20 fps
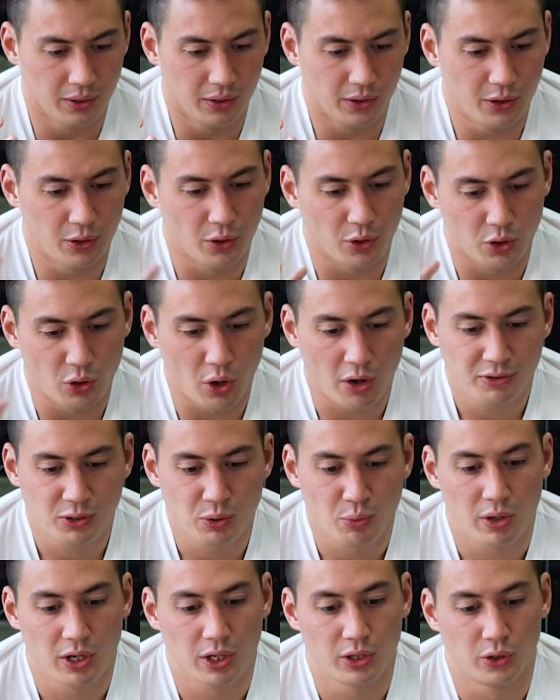you
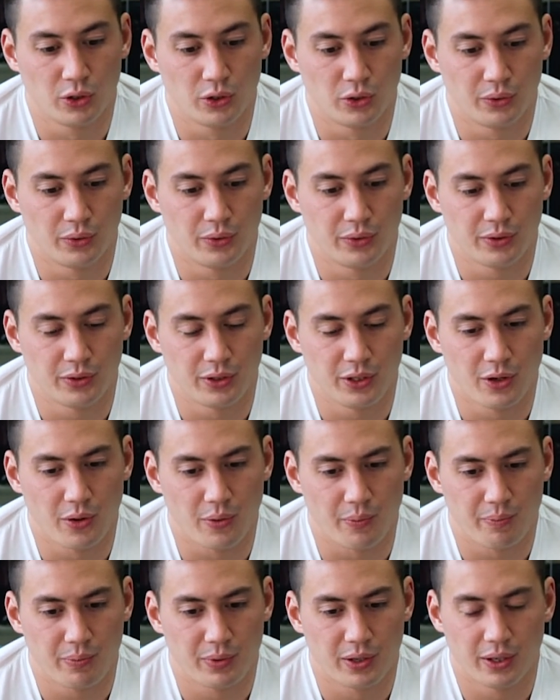often want
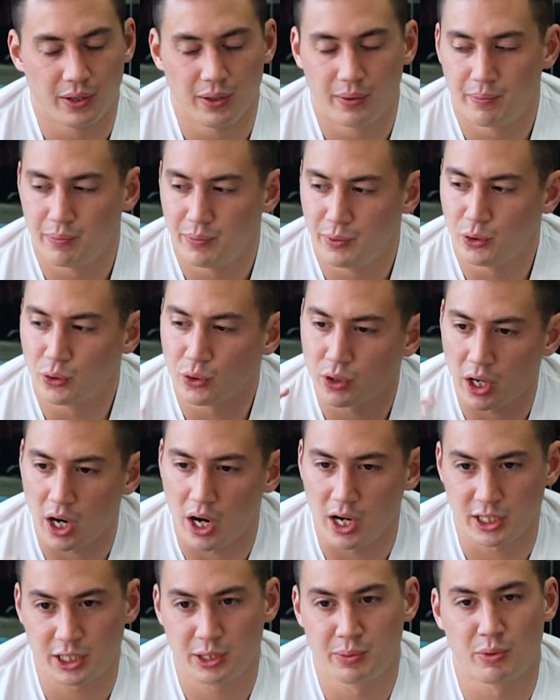to, your
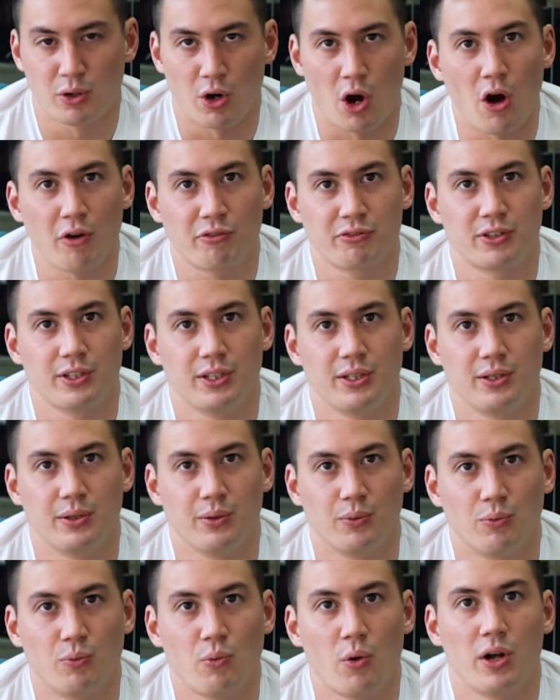customer
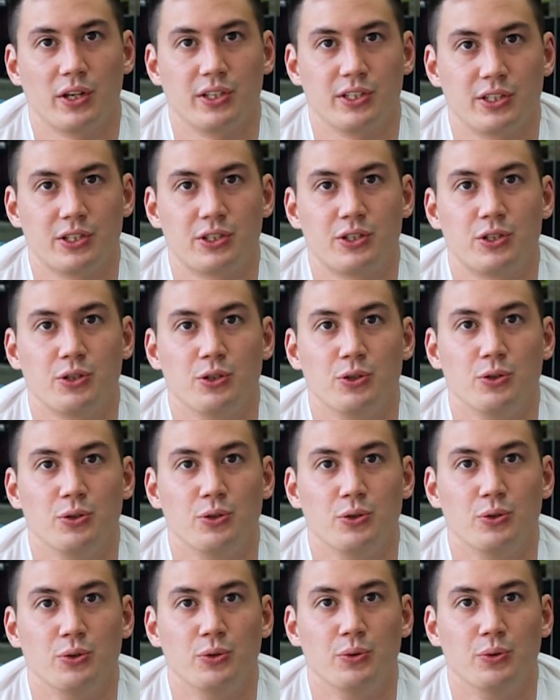often wants to,